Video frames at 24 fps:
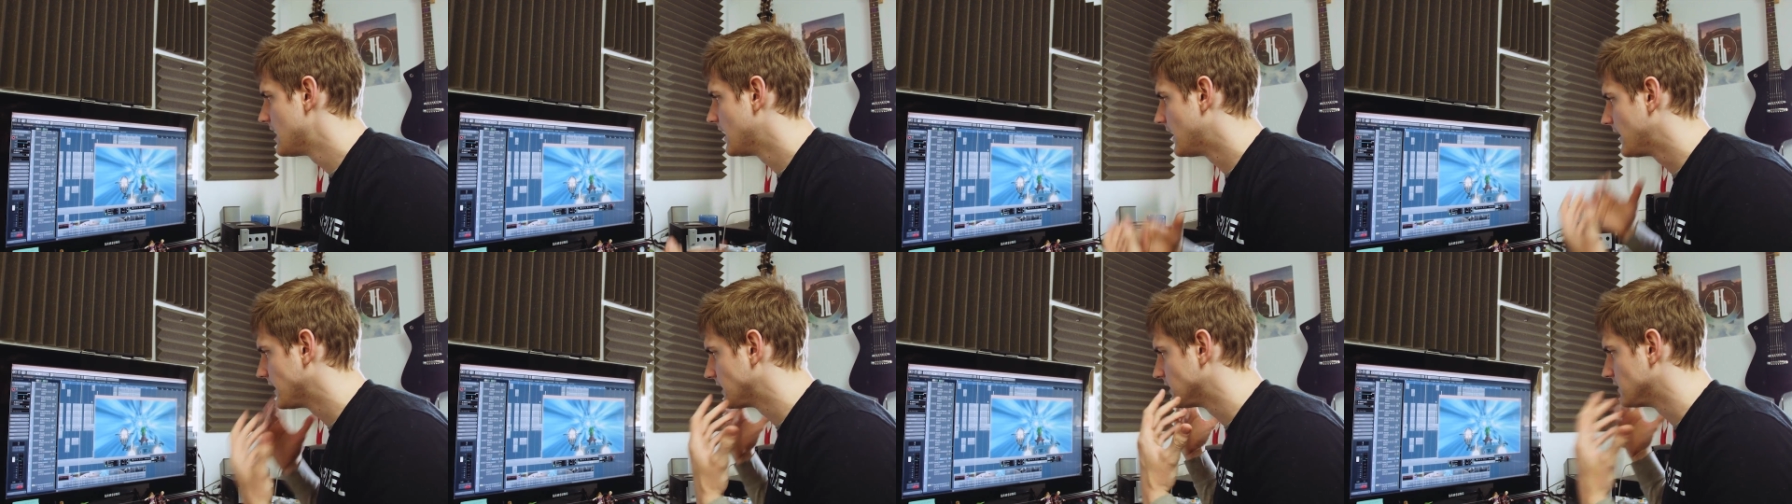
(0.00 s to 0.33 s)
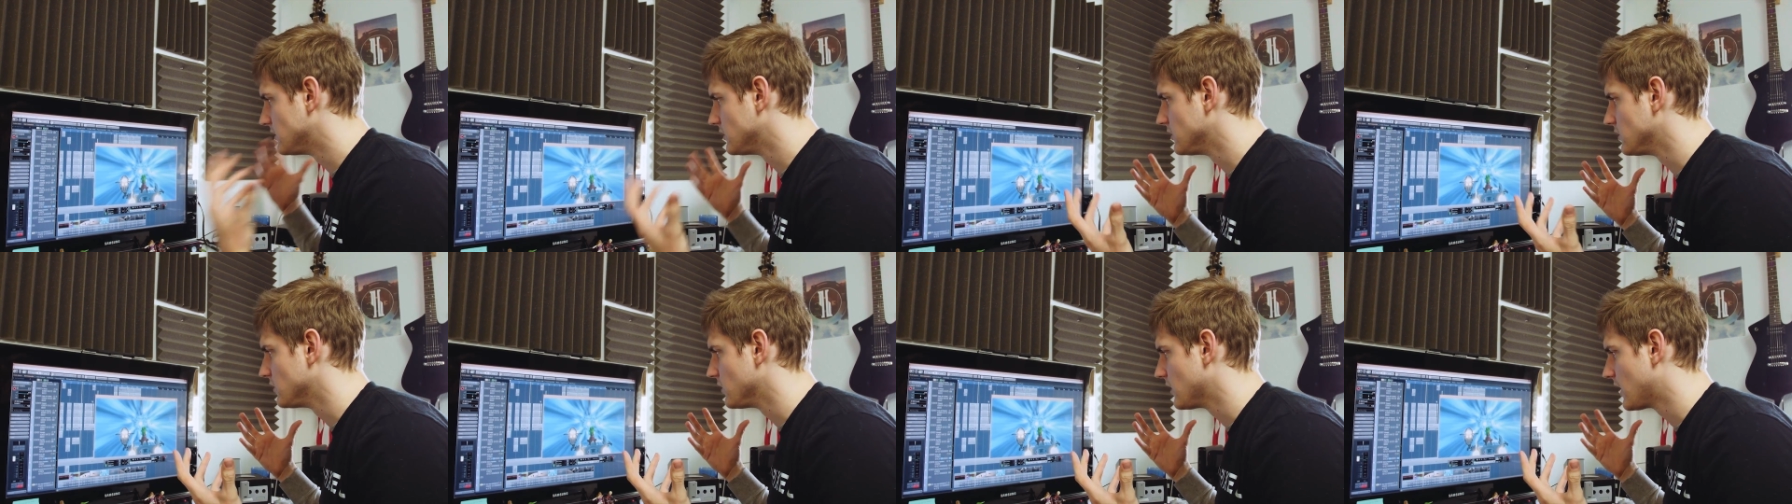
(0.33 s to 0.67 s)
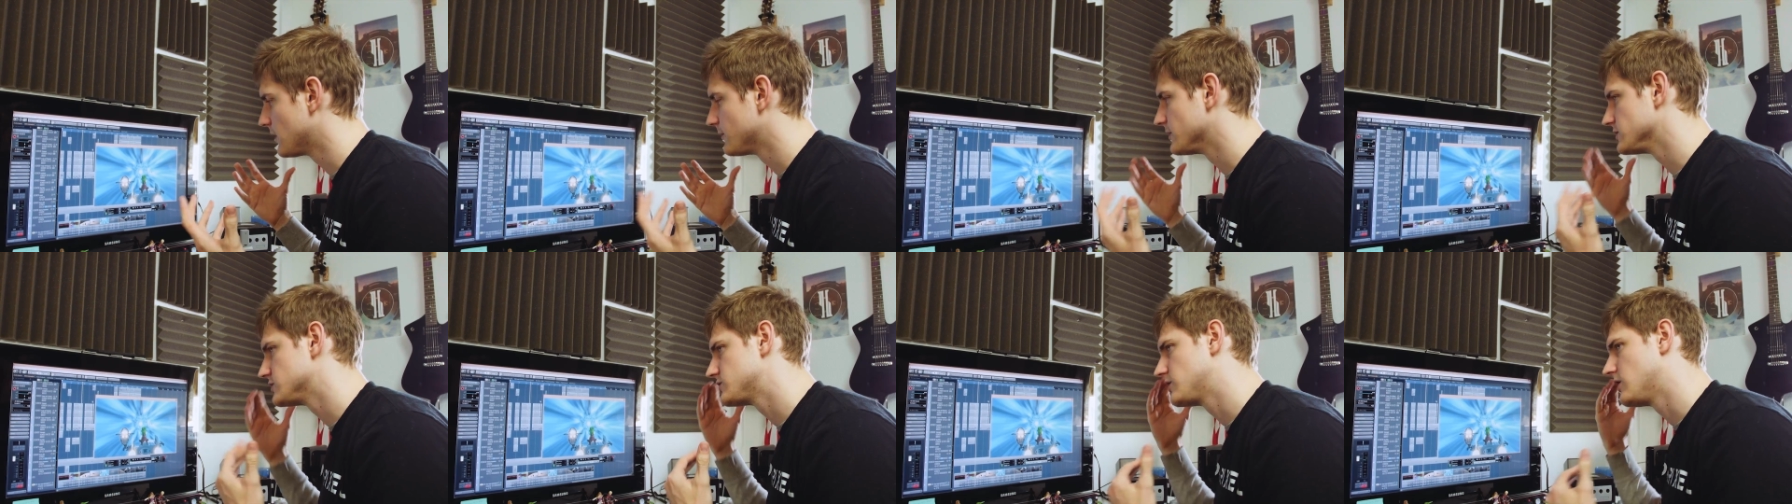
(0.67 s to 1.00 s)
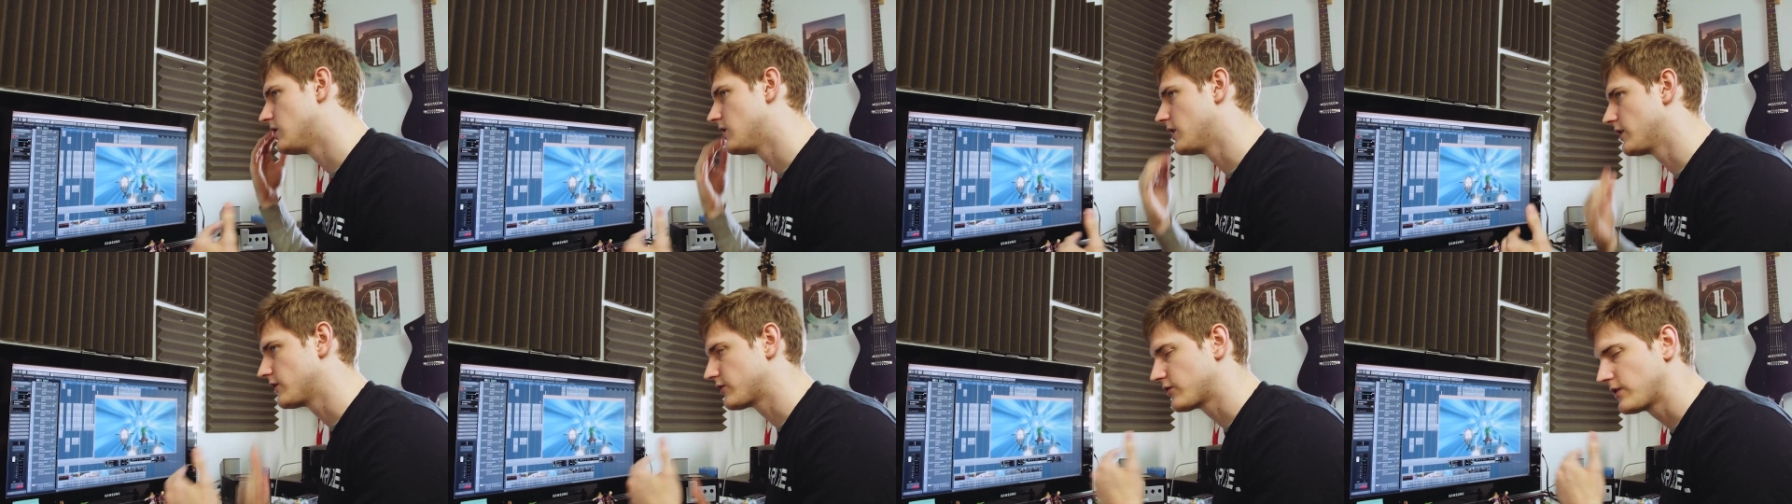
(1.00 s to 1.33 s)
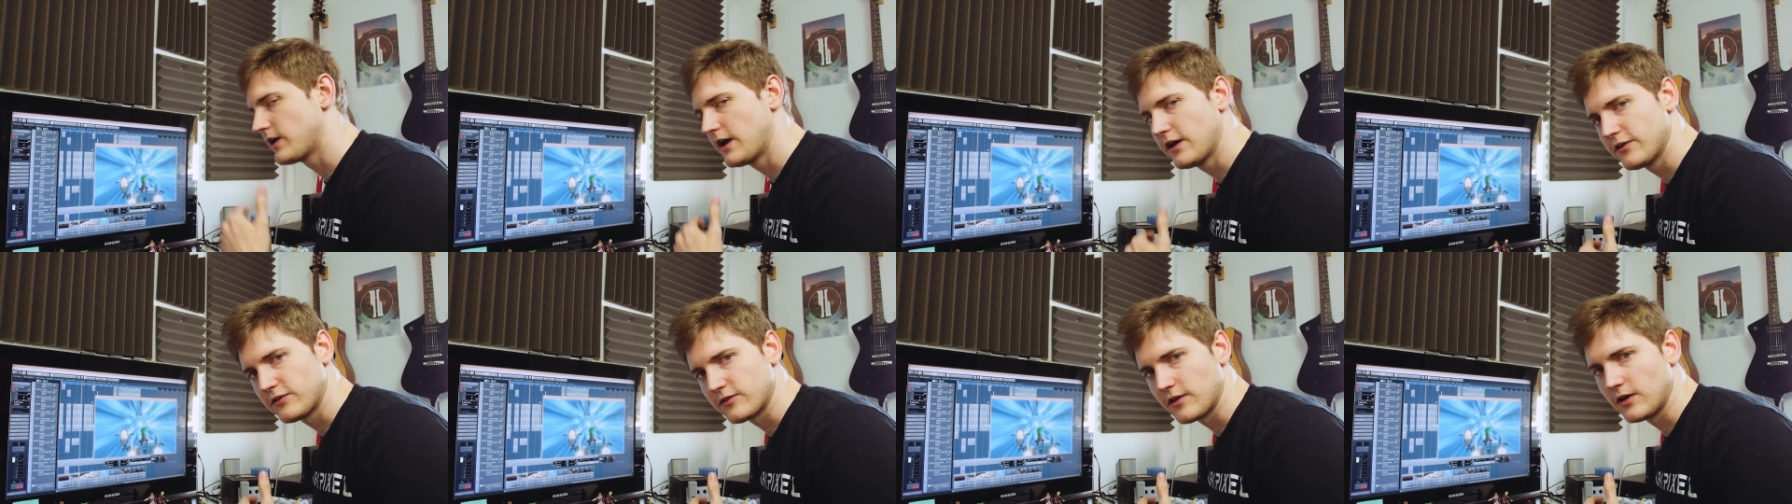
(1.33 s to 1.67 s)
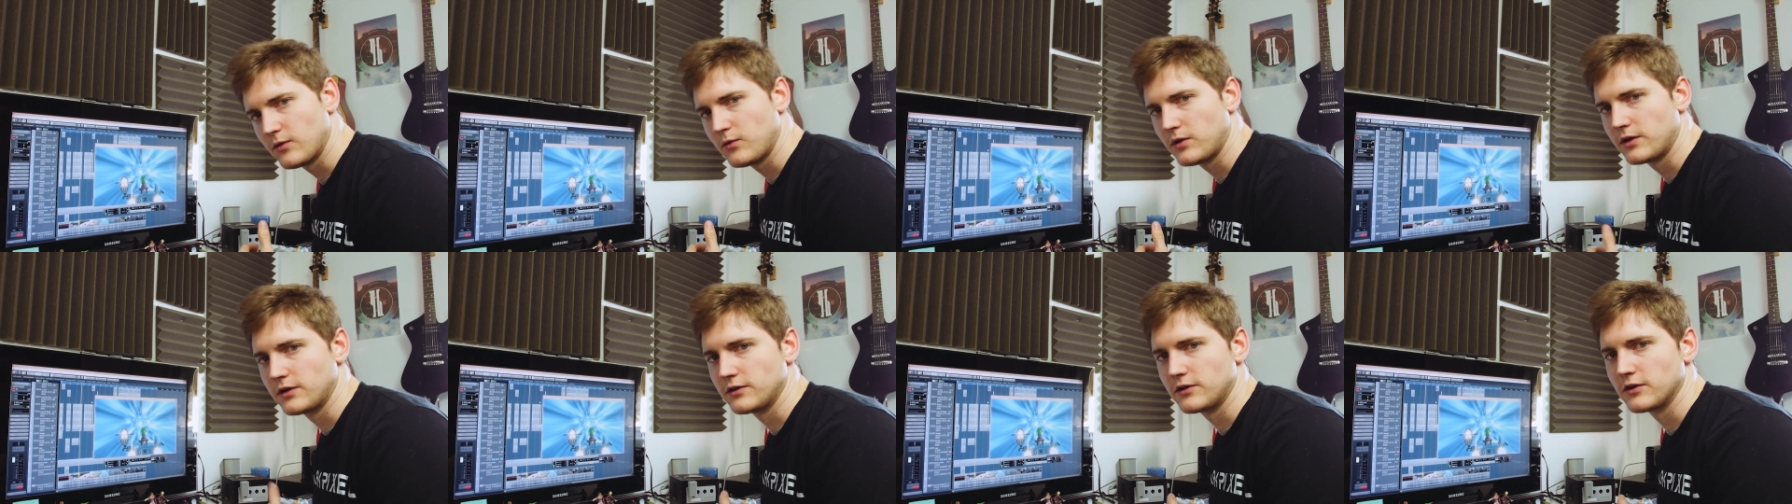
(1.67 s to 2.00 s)
I knew how much contrast I
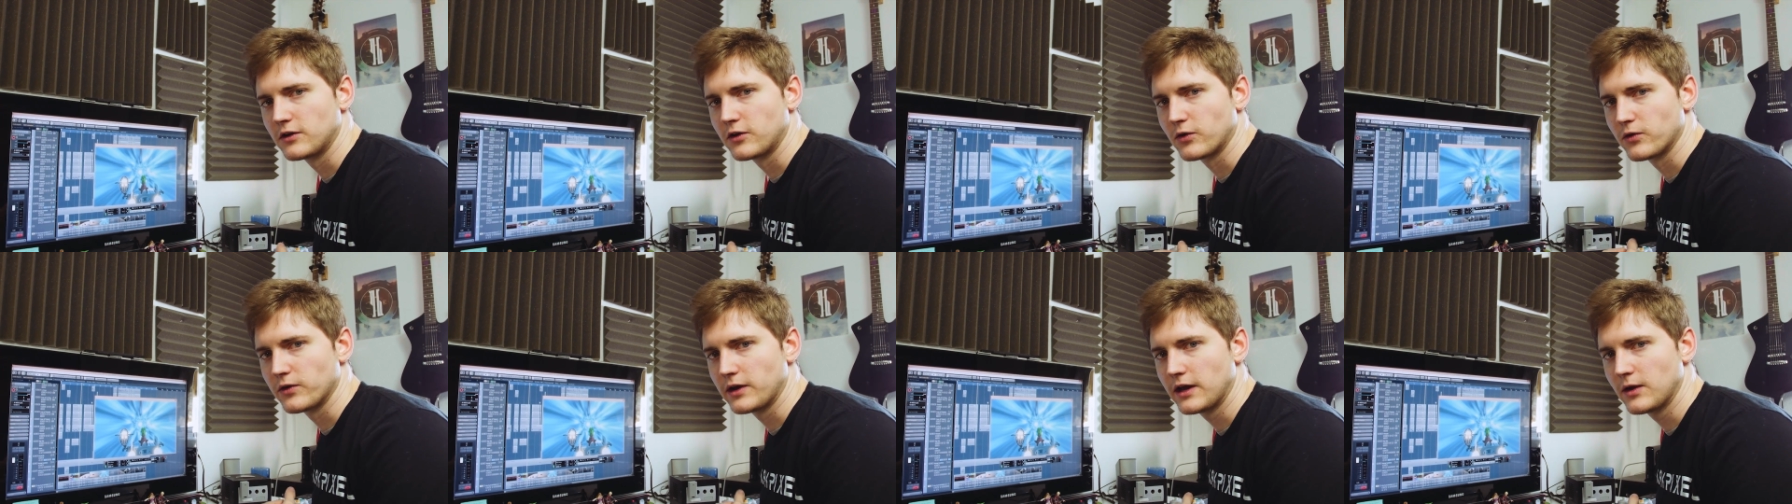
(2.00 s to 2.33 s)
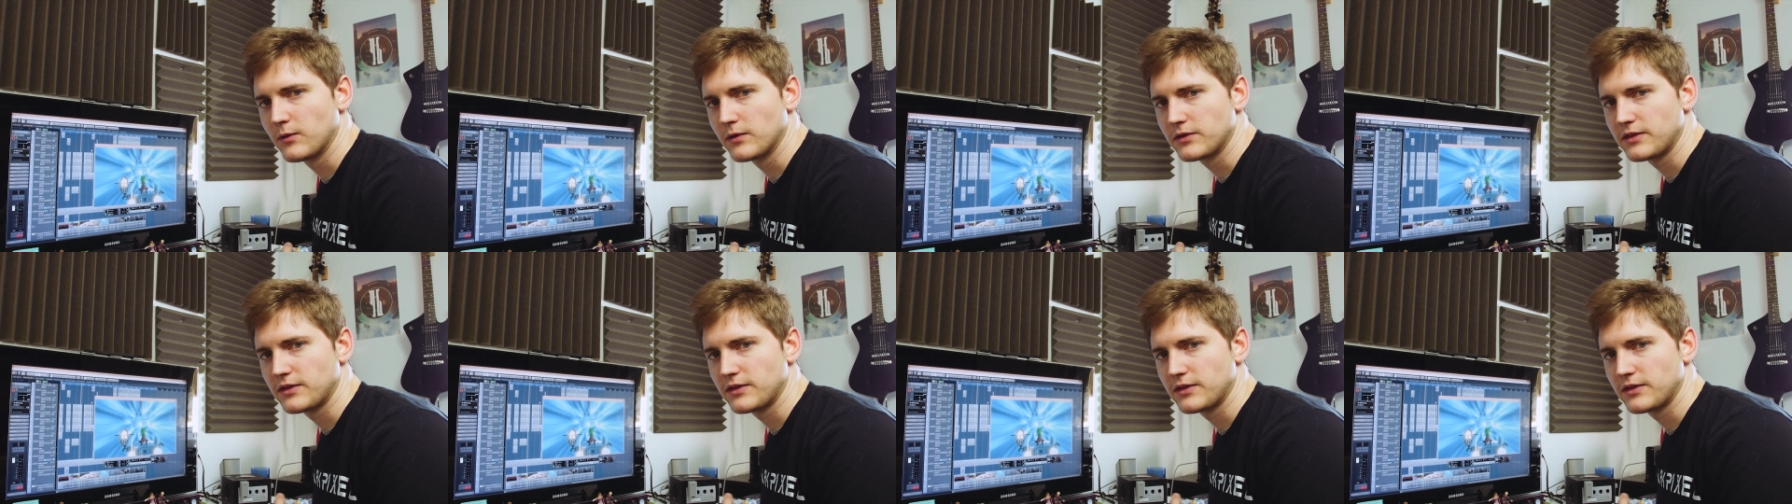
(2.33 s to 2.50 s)
wanted to create